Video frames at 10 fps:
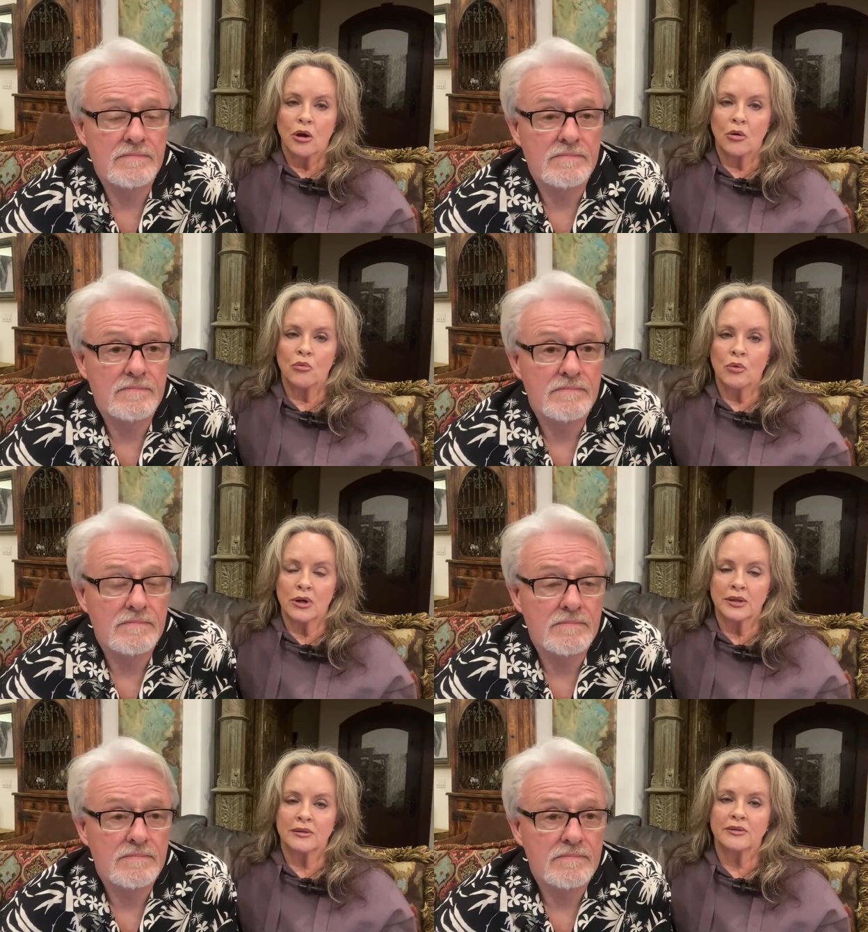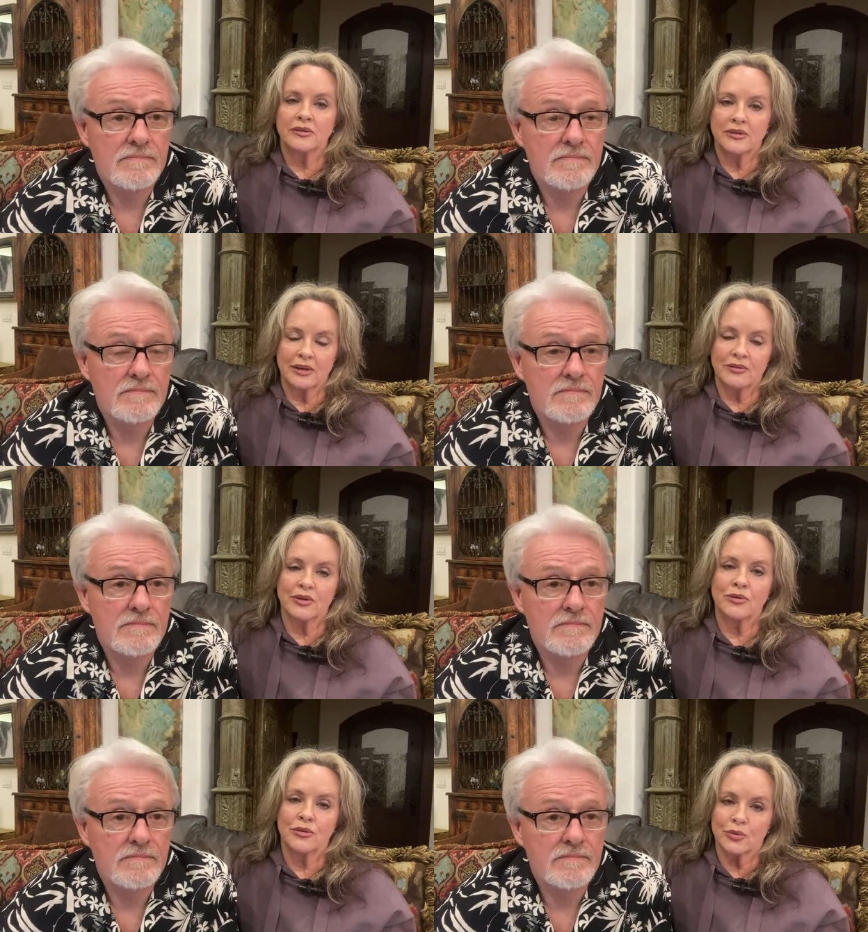
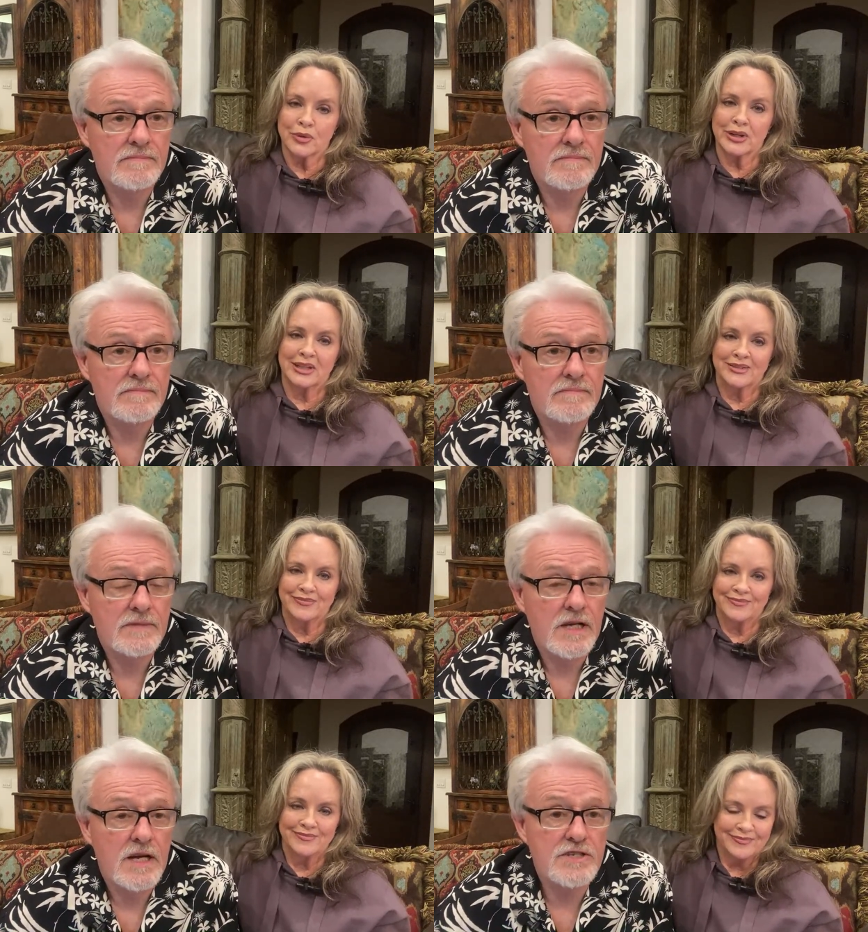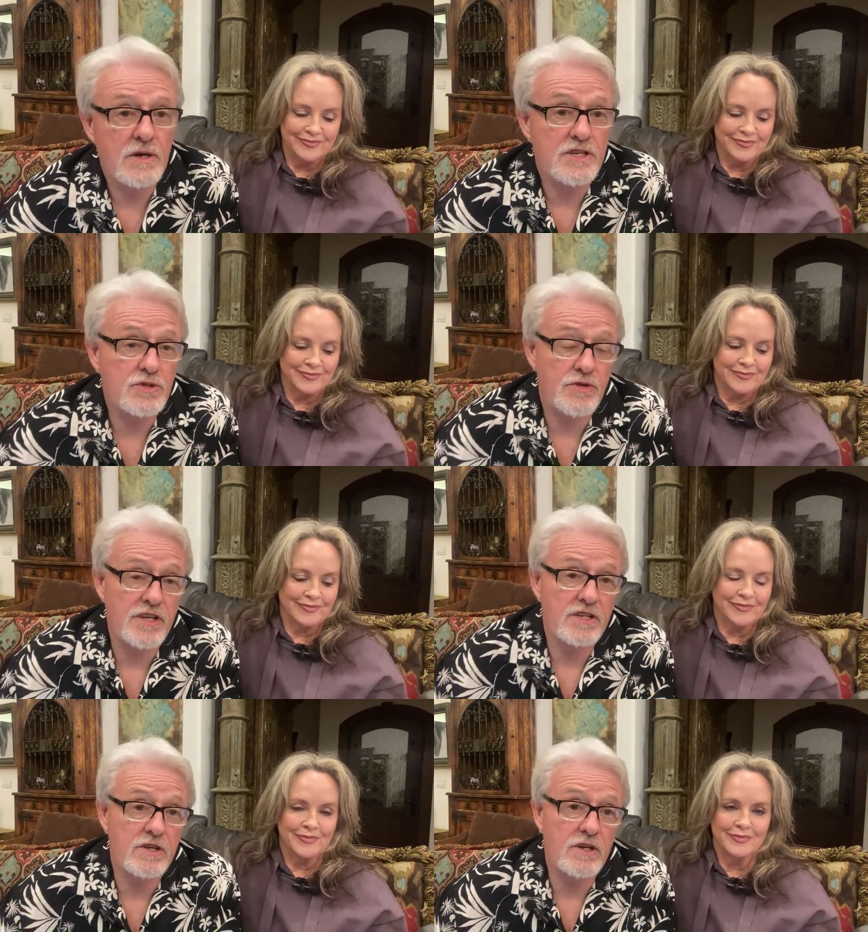Speaker 1: 0173.
Speaker 2: So I just don't
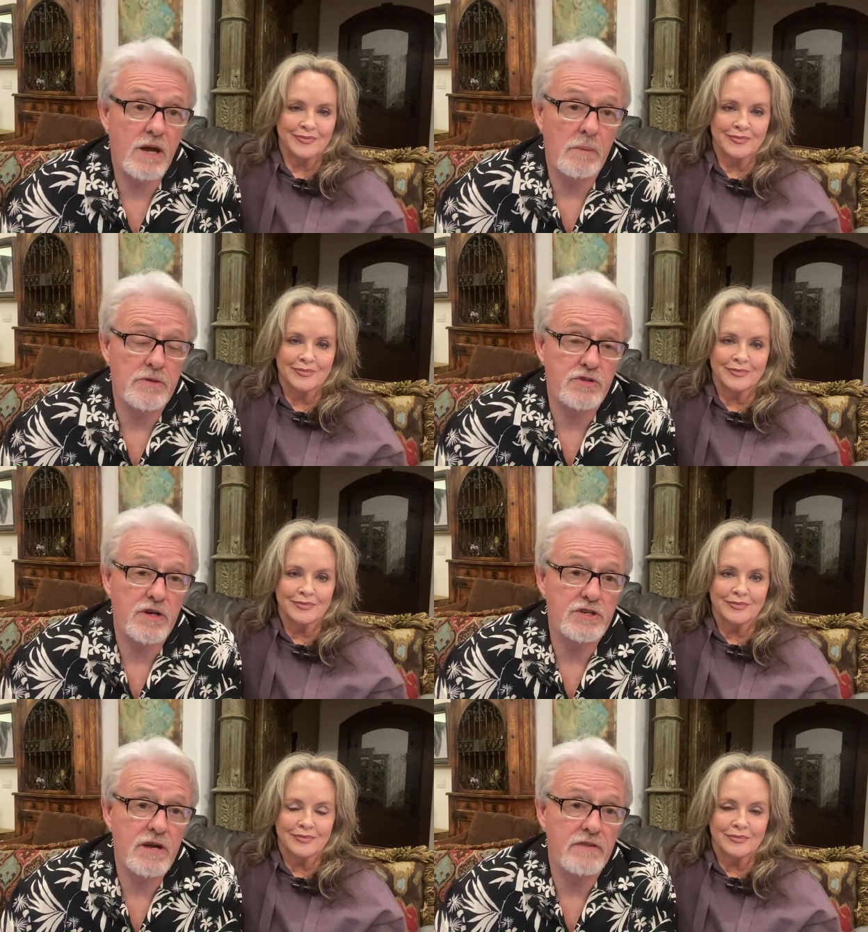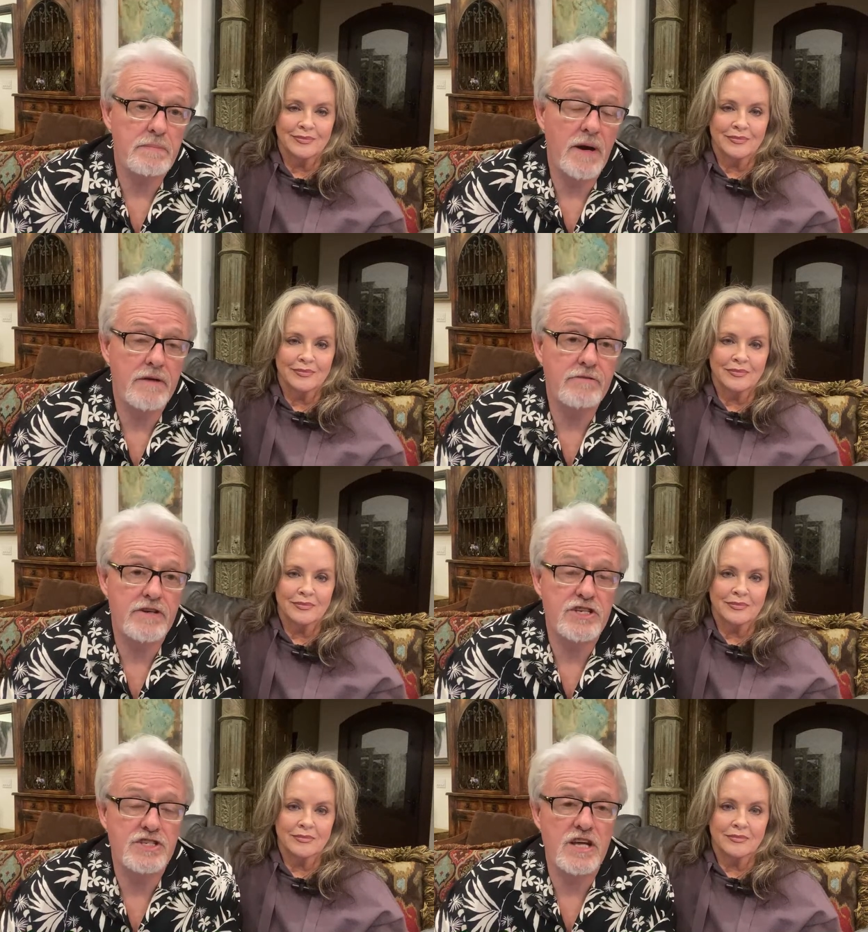think come up on the screen. Do you have any pied
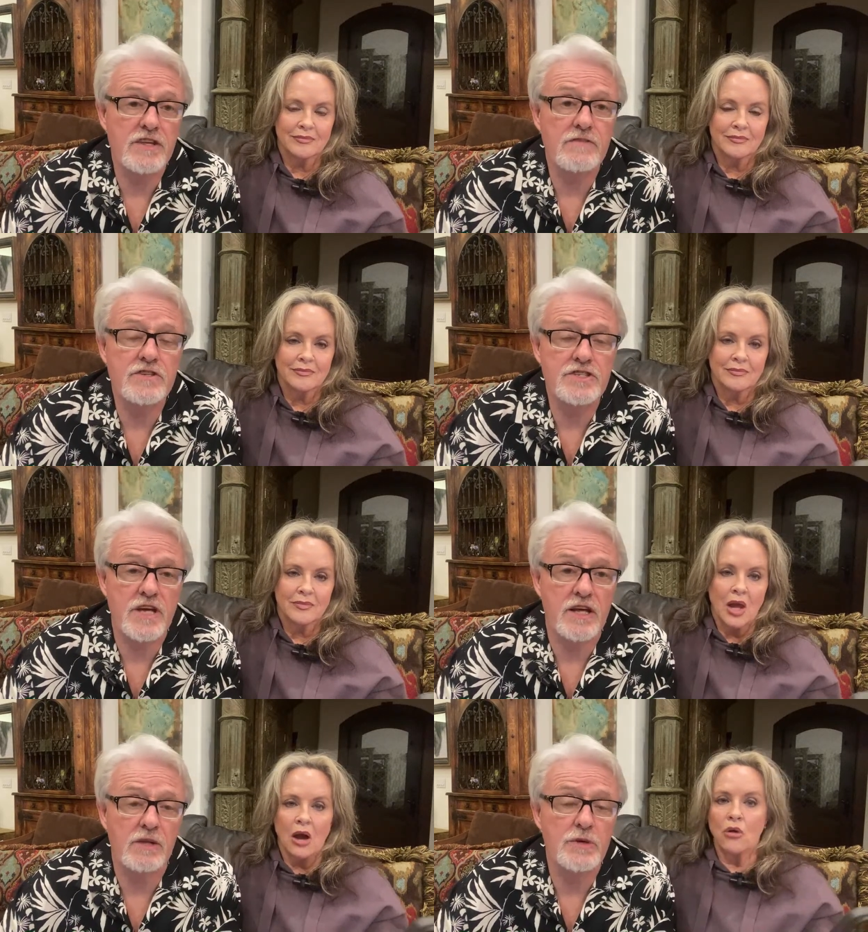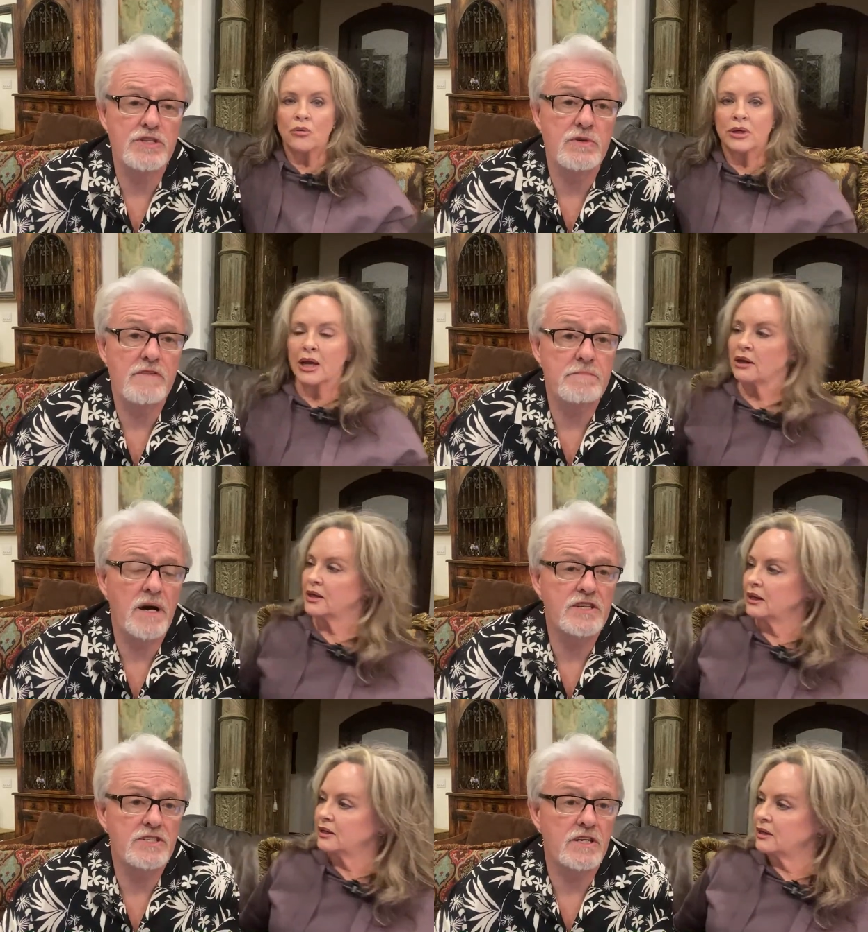Frenchies? Nothing for sale. We oh, do have yeah,
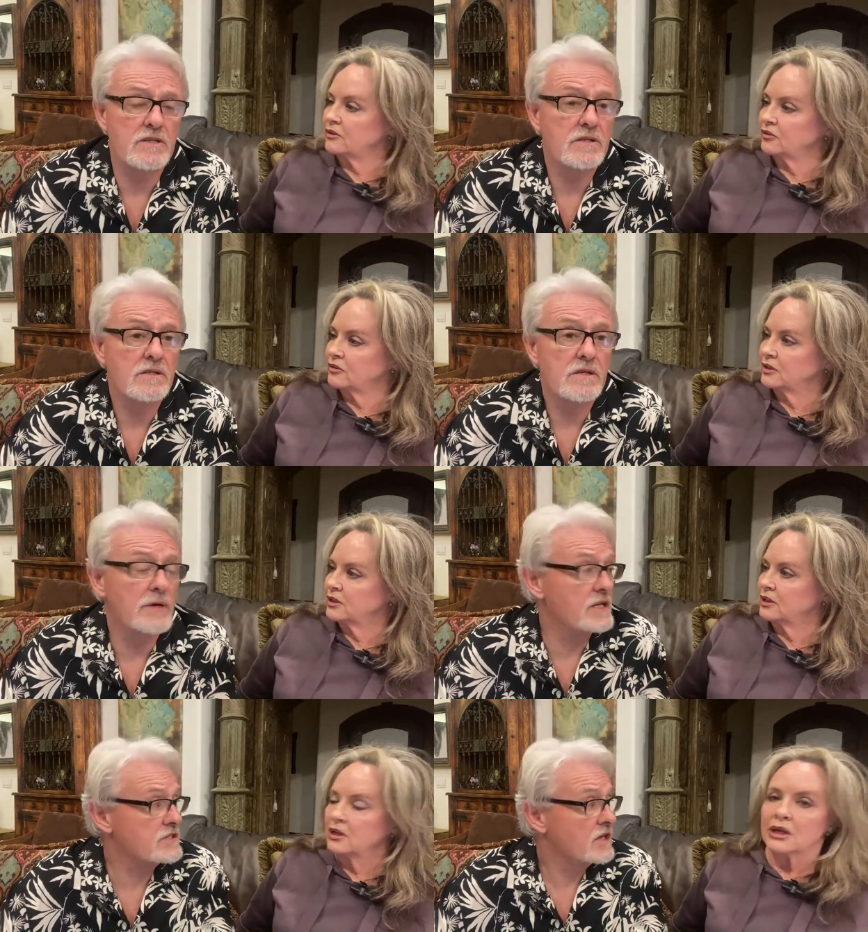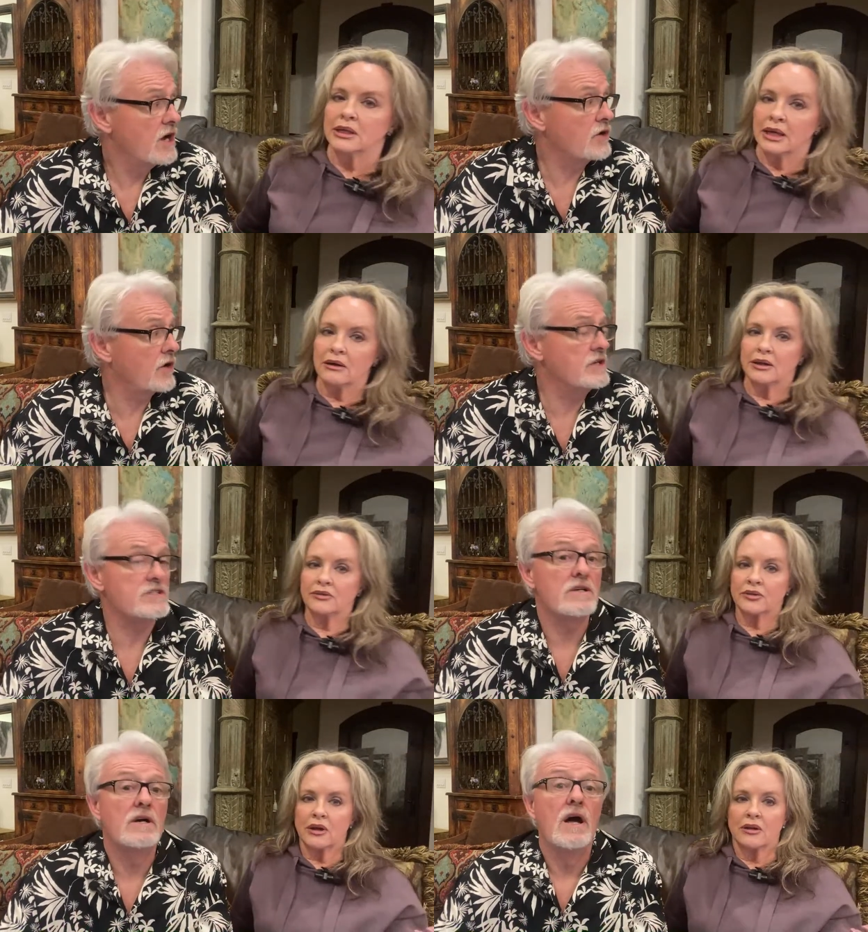pied. Yeah, he does. Oh, he does. Okay, yeah,
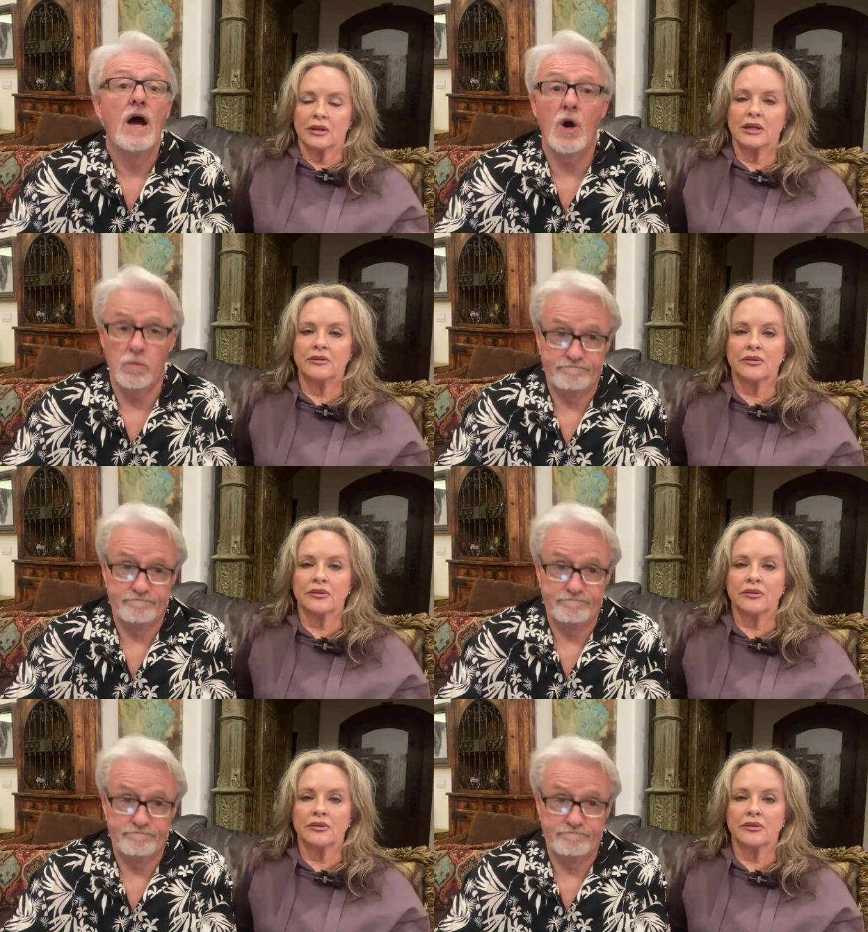he's got, oh.